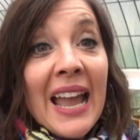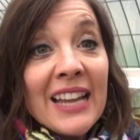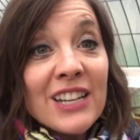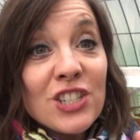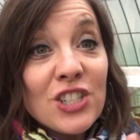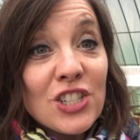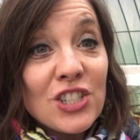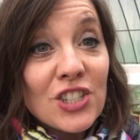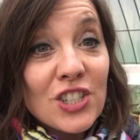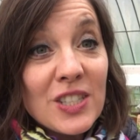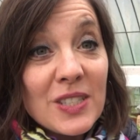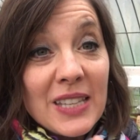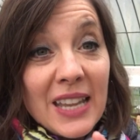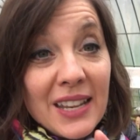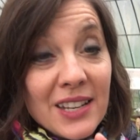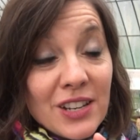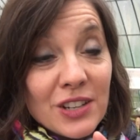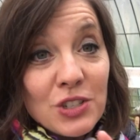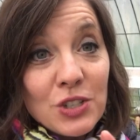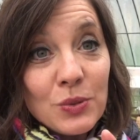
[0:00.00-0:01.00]
And she just
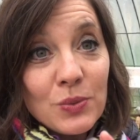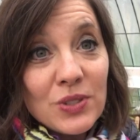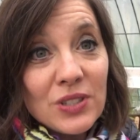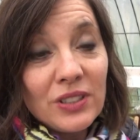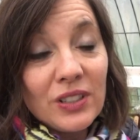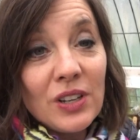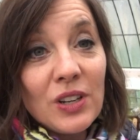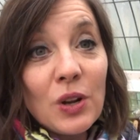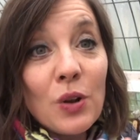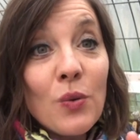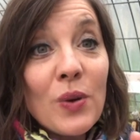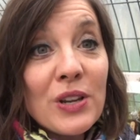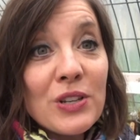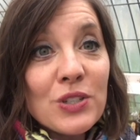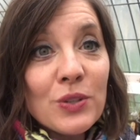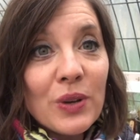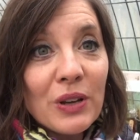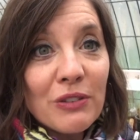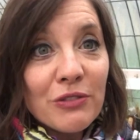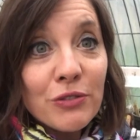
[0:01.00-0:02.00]
said that she was going to quit
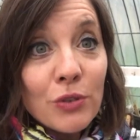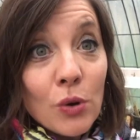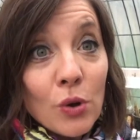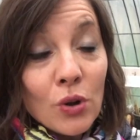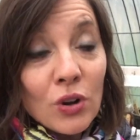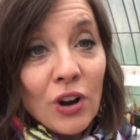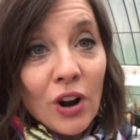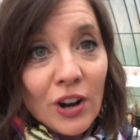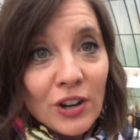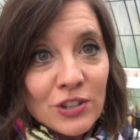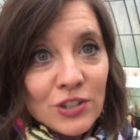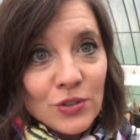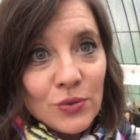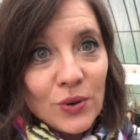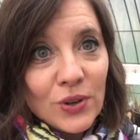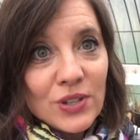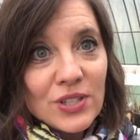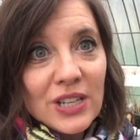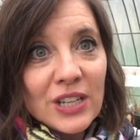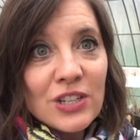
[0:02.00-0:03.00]
doing full garden
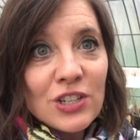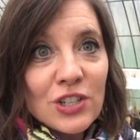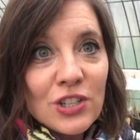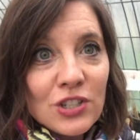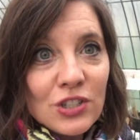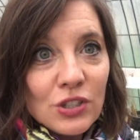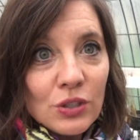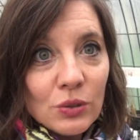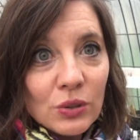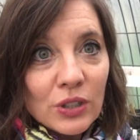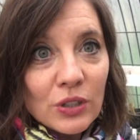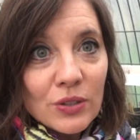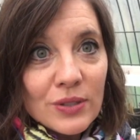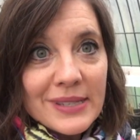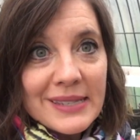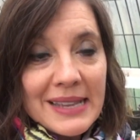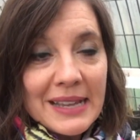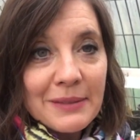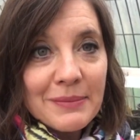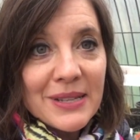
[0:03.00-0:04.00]
tours and just do little
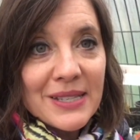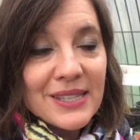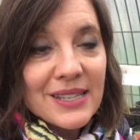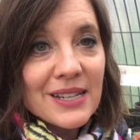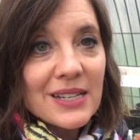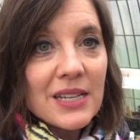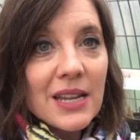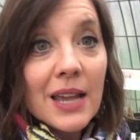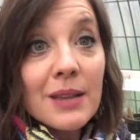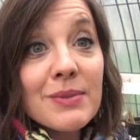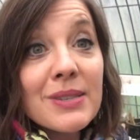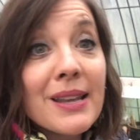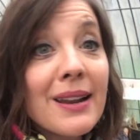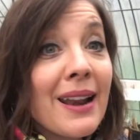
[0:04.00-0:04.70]
segments at a time.